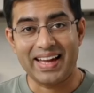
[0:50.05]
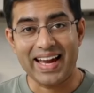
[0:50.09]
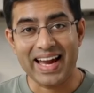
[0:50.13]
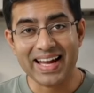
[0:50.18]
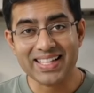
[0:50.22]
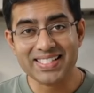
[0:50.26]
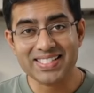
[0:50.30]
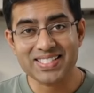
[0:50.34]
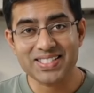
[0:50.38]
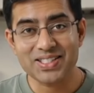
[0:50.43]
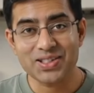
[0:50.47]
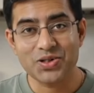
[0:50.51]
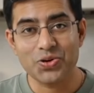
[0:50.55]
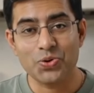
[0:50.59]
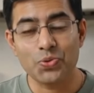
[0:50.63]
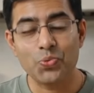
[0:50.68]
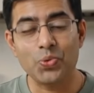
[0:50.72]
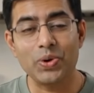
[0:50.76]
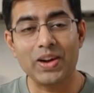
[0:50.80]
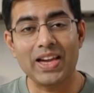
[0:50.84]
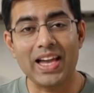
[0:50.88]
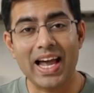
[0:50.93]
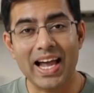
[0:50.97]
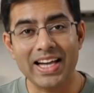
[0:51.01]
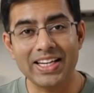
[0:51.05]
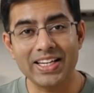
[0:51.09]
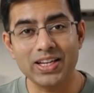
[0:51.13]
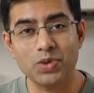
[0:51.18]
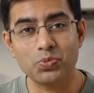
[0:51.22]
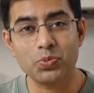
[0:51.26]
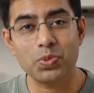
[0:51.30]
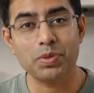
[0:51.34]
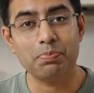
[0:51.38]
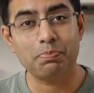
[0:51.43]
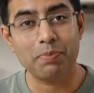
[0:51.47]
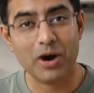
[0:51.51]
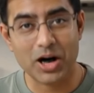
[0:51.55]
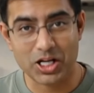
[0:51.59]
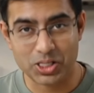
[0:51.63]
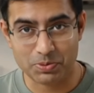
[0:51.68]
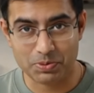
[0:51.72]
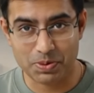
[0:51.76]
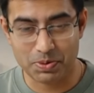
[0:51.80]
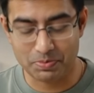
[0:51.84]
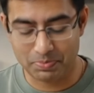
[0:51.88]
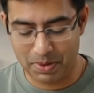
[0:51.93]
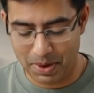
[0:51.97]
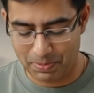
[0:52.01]
Next, we line it with
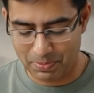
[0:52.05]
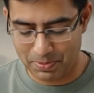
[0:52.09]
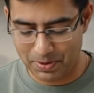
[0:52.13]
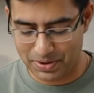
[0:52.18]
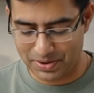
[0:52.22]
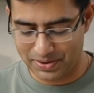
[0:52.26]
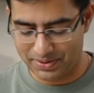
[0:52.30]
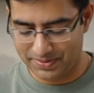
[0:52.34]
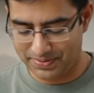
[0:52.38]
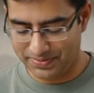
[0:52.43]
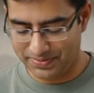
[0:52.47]
parchment paper.